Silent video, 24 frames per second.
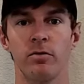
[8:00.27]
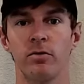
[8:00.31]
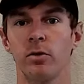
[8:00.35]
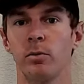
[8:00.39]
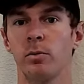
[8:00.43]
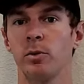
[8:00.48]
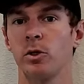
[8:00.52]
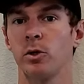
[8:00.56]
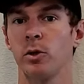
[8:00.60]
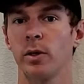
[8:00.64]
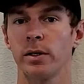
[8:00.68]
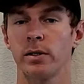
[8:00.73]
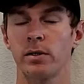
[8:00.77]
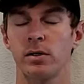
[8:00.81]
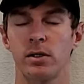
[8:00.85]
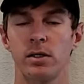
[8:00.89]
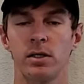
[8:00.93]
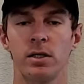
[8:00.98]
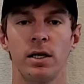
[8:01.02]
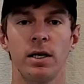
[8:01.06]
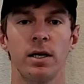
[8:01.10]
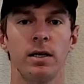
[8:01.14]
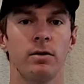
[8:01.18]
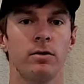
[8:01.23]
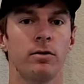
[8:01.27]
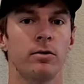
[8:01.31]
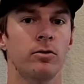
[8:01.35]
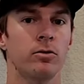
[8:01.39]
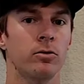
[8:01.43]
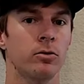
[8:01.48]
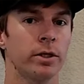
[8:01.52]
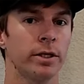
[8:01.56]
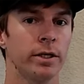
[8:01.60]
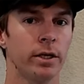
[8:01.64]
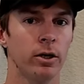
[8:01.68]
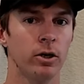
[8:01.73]
from USTA
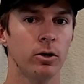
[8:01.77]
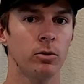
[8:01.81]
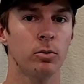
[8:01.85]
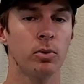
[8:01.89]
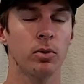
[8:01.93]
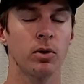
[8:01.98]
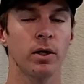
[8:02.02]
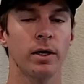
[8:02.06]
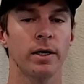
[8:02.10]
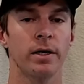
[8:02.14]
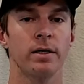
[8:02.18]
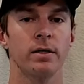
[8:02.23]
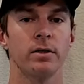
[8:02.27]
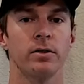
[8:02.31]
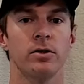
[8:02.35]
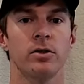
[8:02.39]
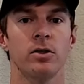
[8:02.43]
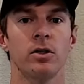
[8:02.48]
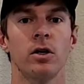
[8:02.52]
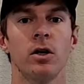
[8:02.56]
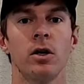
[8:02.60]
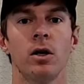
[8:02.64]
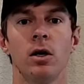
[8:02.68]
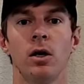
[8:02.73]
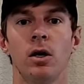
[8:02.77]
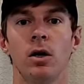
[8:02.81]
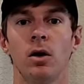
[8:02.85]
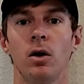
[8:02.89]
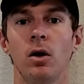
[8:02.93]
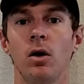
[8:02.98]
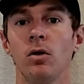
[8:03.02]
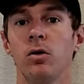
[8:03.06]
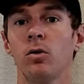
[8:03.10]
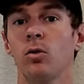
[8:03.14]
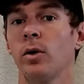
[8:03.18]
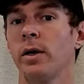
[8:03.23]
3-0 players,
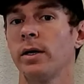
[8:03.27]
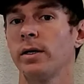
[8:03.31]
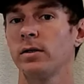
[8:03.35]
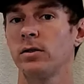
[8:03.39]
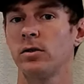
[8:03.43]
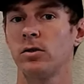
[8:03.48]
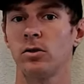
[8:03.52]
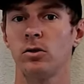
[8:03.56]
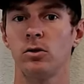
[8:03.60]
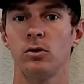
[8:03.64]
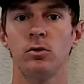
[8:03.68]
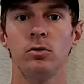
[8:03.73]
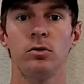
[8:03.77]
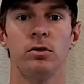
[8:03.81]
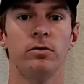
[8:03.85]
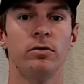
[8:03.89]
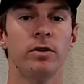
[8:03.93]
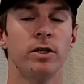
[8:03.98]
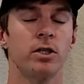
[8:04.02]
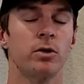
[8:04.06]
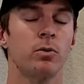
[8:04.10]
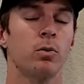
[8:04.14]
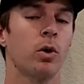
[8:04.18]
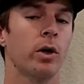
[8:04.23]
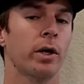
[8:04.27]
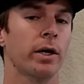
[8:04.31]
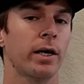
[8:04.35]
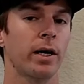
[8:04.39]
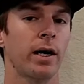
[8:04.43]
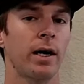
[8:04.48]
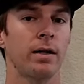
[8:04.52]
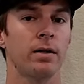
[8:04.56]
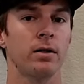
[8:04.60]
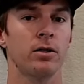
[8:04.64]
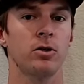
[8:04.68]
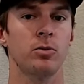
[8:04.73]
all the way to Division I
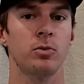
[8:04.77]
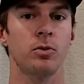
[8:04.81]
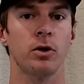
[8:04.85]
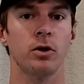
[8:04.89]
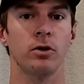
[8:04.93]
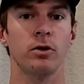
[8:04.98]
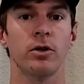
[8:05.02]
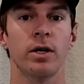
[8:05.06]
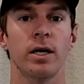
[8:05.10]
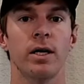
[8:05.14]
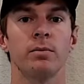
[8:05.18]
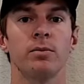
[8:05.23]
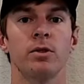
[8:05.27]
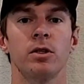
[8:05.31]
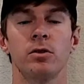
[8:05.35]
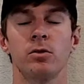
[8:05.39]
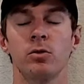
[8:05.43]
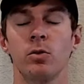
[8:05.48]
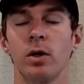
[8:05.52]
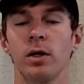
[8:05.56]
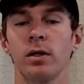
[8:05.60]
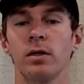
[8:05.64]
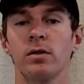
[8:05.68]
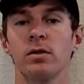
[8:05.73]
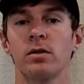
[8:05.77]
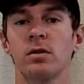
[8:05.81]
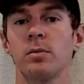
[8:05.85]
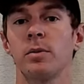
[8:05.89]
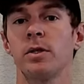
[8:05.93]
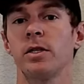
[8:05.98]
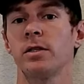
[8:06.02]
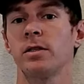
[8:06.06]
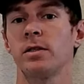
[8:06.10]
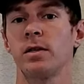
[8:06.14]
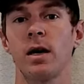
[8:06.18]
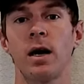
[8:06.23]
college programs, as well as some of
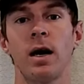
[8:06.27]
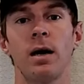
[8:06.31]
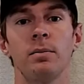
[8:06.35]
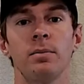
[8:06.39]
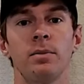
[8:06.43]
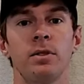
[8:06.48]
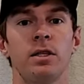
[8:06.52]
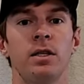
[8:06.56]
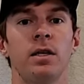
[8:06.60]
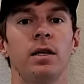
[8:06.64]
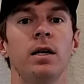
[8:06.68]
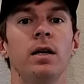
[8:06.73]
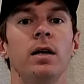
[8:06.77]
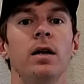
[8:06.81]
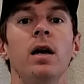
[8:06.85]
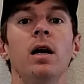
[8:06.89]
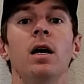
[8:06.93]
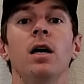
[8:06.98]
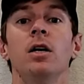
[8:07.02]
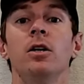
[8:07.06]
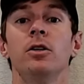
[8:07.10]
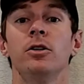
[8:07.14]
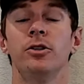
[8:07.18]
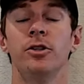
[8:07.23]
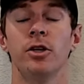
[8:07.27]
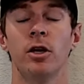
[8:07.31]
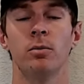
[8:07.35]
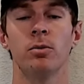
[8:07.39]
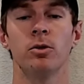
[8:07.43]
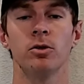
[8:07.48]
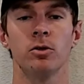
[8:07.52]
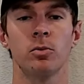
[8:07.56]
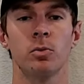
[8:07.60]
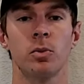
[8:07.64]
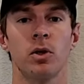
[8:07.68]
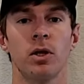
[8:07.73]
the top 10
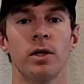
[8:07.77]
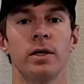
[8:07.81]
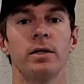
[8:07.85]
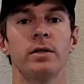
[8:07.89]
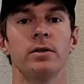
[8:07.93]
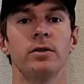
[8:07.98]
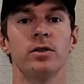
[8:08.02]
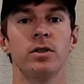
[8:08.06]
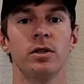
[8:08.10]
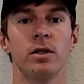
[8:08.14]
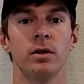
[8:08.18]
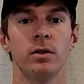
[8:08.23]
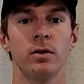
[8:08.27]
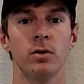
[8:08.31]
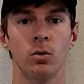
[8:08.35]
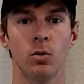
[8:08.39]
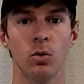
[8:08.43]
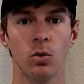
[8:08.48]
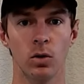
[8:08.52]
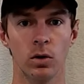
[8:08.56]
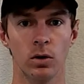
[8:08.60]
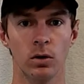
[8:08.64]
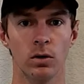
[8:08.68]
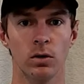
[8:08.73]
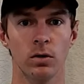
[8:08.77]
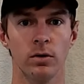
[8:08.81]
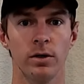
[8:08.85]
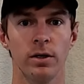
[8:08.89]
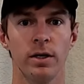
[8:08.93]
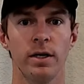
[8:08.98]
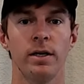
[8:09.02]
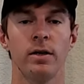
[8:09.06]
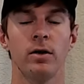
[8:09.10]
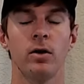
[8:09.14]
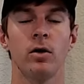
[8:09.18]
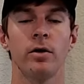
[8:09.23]
doubles players in the world.
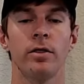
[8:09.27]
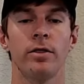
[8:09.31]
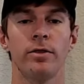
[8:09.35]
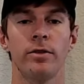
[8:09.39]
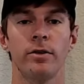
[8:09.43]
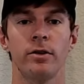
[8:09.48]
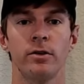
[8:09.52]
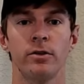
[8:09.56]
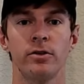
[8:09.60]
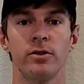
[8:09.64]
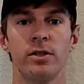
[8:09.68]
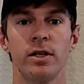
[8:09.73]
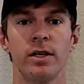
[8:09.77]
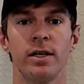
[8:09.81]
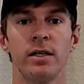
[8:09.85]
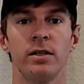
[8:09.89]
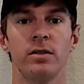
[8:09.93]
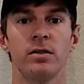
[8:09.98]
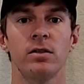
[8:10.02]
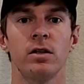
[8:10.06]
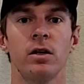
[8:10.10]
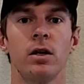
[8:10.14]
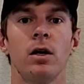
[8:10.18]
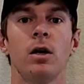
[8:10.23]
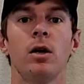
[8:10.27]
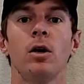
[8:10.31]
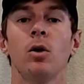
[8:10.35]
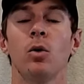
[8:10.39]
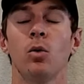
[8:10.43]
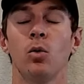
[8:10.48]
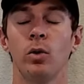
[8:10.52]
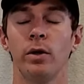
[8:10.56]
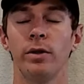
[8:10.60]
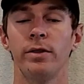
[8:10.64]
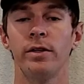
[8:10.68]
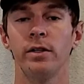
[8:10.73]
And on Thursdays,
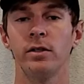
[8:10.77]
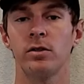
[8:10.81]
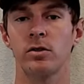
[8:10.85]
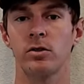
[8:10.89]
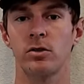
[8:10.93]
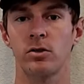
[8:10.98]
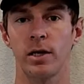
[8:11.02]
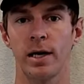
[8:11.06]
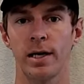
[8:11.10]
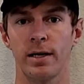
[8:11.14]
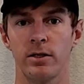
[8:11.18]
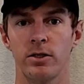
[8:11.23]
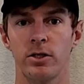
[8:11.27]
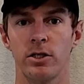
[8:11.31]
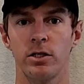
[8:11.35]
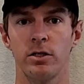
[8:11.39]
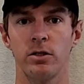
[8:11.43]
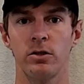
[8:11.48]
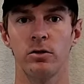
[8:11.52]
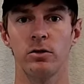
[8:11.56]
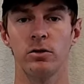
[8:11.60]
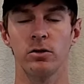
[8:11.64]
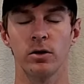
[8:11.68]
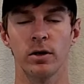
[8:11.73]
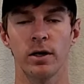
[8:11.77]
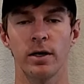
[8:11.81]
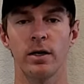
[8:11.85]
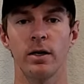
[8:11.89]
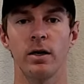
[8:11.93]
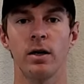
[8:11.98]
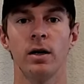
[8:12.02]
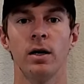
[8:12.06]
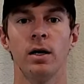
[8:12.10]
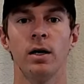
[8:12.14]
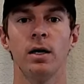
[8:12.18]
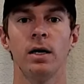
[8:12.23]
with this strategy
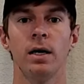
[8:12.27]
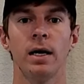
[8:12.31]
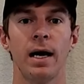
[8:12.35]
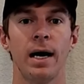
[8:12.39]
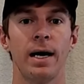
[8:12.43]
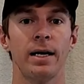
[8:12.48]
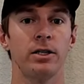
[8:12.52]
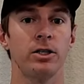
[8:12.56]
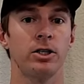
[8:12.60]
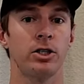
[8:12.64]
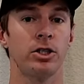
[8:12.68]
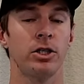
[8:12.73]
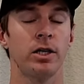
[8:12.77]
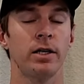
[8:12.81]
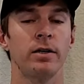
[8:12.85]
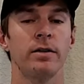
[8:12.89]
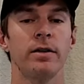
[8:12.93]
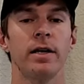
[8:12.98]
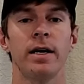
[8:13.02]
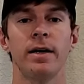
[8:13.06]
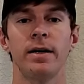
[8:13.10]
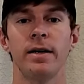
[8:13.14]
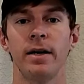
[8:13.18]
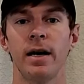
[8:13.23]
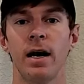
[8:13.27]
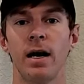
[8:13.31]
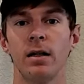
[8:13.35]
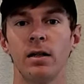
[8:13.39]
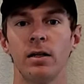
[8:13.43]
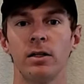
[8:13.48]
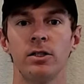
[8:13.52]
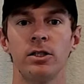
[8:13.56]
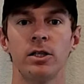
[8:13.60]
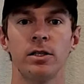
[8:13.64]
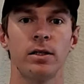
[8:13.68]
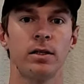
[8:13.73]
newsletter, I share that
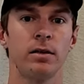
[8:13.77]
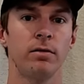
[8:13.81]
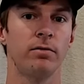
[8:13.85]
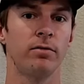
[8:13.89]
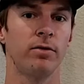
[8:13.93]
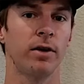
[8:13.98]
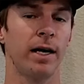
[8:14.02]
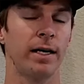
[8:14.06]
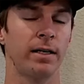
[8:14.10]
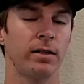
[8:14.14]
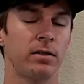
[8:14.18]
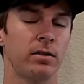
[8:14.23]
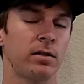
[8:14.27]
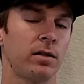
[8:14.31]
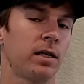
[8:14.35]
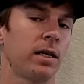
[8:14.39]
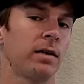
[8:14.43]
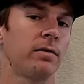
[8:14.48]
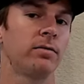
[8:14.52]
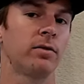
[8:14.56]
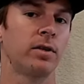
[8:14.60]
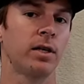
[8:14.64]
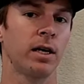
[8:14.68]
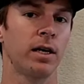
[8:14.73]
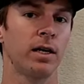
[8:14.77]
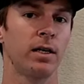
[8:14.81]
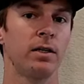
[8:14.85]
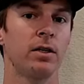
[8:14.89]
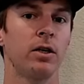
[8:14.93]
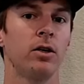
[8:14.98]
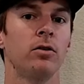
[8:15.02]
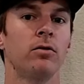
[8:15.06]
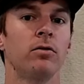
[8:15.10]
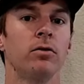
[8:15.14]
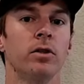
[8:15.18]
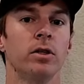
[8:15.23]
knowledge and advice that I've gained
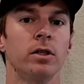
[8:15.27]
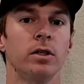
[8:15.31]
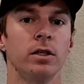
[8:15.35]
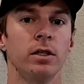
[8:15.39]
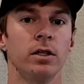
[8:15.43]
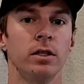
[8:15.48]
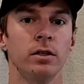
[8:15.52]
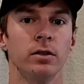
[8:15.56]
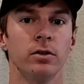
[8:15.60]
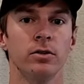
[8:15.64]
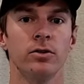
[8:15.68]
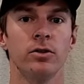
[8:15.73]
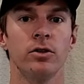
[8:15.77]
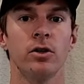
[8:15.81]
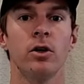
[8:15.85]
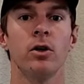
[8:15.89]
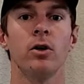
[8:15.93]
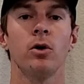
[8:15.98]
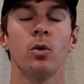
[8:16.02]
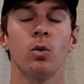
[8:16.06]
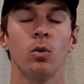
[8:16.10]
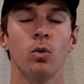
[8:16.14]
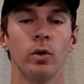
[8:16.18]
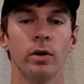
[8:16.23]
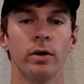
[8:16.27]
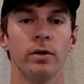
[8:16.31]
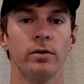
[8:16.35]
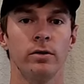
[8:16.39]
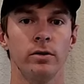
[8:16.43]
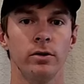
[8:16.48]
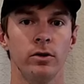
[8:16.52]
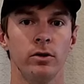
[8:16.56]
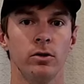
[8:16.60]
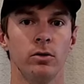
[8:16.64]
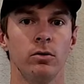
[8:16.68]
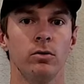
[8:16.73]
over the years with
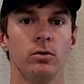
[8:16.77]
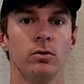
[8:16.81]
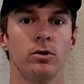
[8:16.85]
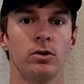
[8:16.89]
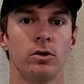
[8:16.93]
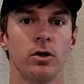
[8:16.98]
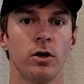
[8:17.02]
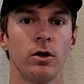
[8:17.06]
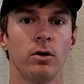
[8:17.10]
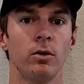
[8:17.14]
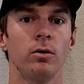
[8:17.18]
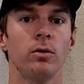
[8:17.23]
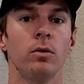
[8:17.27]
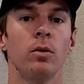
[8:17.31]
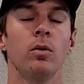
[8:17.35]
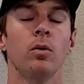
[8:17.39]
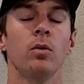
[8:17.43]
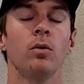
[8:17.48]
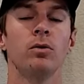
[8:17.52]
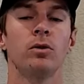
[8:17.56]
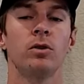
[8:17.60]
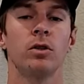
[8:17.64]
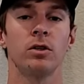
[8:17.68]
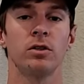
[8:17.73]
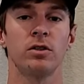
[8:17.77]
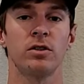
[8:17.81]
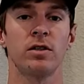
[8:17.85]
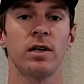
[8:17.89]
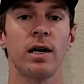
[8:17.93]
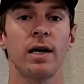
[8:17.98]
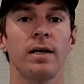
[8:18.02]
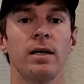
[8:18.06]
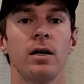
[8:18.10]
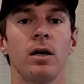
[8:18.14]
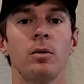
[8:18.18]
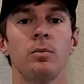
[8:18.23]
you. So to
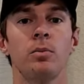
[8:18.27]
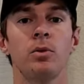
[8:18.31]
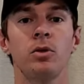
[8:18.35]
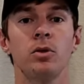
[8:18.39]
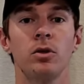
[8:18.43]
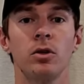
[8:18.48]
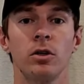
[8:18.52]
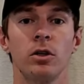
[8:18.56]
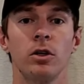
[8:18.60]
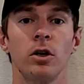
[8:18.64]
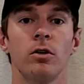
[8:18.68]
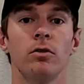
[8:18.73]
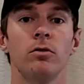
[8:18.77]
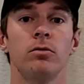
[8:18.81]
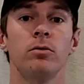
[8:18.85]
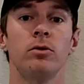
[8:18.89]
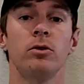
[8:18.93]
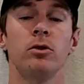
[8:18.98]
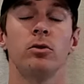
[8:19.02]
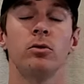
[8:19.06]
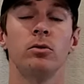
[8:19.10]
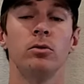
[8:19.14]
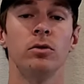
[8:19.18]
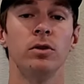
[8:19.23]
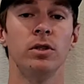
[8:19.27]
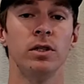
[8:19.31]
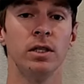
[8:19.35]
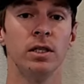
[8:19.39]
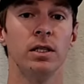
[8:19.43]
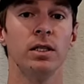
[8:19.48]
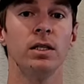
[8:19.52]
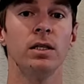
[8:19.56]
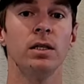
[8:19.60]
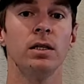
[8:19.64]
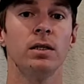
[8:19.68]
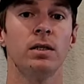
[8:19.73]
sign up, you can go to
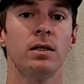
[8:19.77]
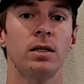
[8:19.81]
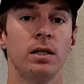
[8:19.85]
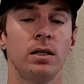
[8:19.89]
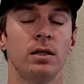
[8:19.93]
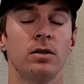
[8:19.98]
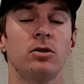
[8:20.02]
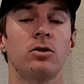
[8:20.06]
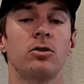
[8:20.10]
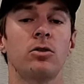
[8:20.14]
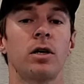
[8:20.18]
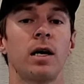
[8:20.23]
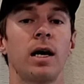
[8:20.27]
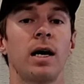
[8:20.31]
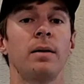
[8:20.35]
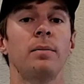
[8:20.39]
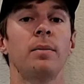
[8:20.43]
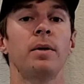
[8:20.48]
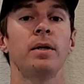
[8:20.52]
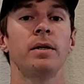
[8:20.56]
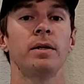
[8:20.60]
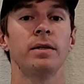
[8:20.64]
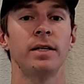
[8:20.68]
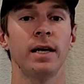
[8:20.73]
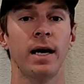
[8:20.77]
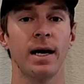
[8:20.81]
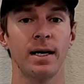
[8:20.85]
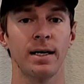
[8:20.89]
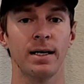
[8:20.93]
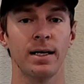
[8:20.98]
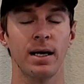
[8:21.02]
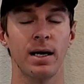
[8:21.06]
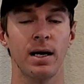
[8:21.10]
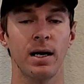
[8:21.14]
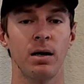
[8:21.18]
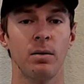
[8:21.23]

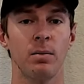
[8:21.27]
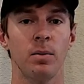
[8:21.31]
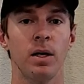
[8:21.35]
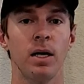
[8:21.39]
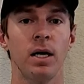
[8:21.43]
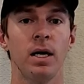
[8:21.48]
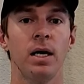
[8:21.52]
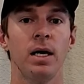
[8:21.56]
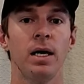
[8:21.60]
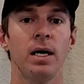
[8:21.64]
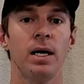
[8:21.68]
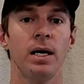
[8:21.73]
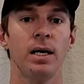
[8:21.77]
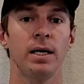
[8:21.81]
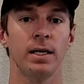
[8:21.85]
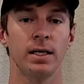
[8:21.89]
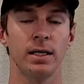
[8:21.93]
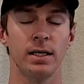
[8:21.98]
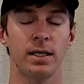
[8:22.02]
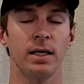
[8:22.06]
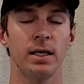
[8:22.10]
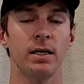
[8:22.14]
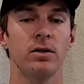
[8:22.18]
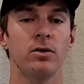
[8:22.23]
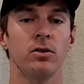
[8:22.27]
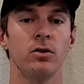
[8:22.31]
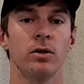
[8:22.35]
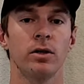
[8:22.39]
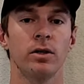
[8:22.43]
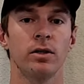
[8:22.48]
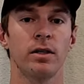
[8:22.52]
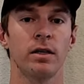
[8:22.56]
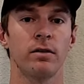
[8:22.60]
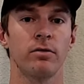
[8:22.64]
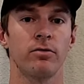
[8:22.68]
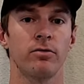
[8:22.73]
thetennistribe.com. And again, you'll
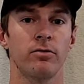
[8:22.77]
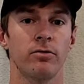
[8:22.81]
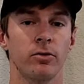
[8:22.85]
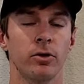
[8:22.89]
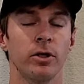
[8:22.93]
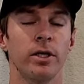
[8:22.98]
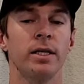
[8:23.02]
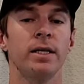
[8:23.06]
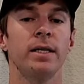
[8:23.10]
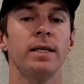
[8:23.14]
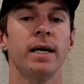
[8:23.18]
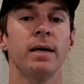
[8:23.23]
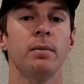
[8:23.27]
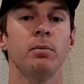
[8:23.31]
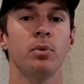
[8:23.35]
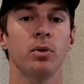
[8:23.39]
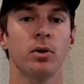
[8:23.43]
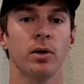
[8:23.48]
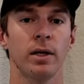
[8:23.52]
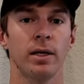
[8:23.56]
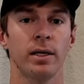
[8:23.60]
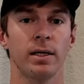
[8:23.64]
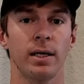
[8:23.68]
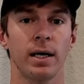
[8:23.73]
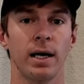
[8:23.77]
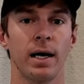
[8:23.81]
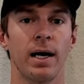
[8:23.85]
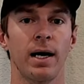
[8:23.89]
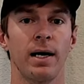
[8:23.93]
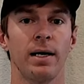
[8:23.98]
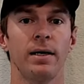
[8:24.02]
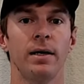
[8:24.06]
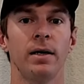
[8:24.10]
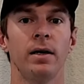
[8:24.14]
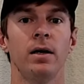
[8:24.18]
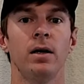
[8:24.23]
get that free net play
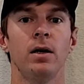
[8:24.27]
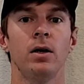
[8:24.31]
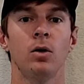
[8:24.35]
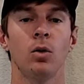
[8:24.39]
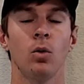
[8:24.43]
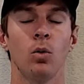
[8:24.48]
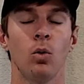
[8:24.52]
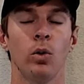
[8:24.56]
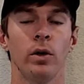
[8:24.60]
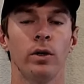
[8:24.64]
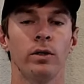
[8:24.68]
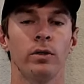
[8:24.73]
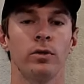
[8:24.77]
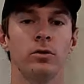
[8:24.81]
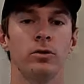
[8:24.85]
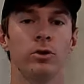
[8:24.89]
guide when you